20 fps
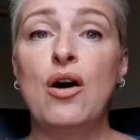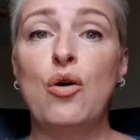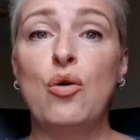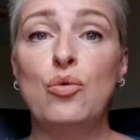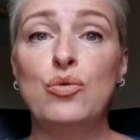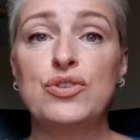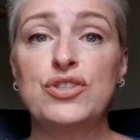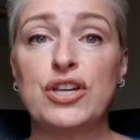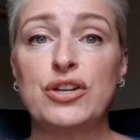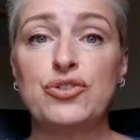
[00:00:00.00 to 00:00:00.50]

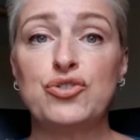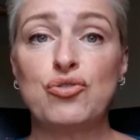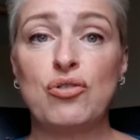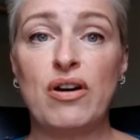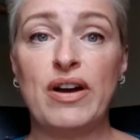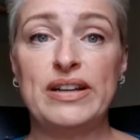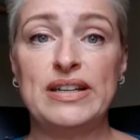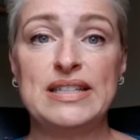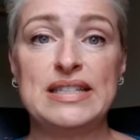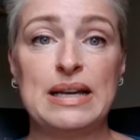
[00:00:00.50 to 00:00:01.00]
Also,
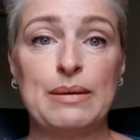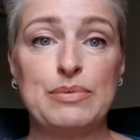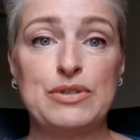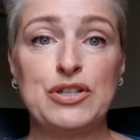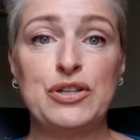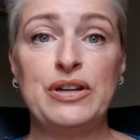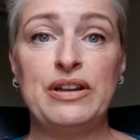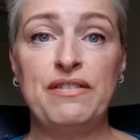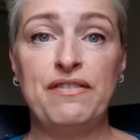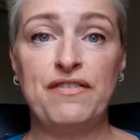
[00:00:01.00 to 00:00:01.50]
dried is
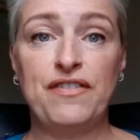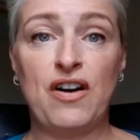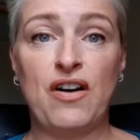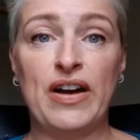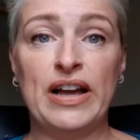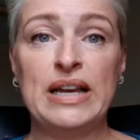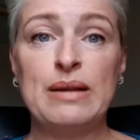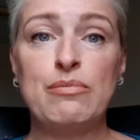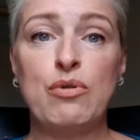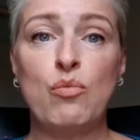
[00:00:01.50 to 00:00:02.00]
absolutely fine,